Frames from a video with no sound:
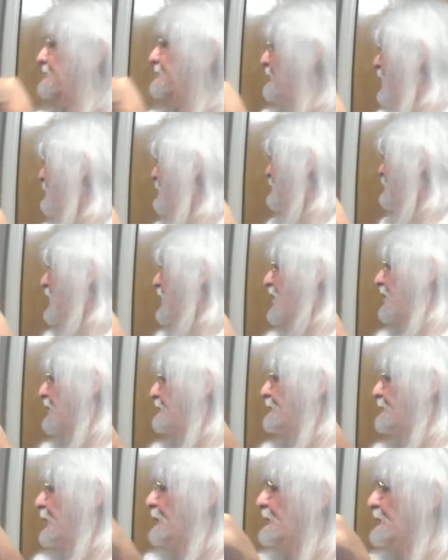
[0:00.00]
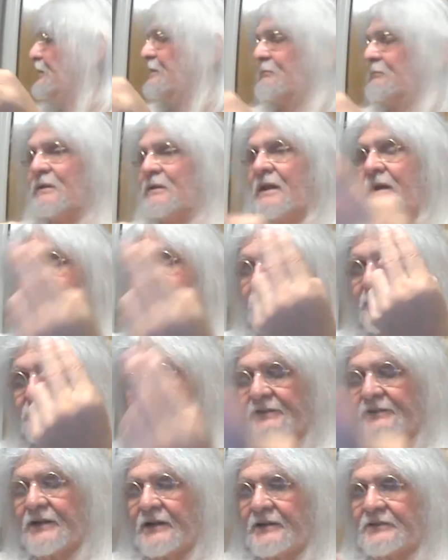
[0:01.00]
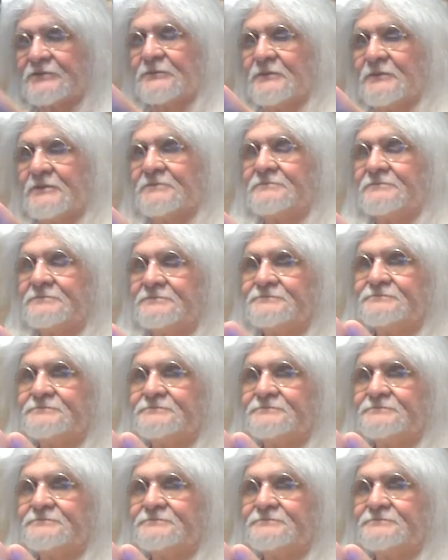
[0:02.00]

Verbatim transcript: Mont Blanc permanent black is a nice one.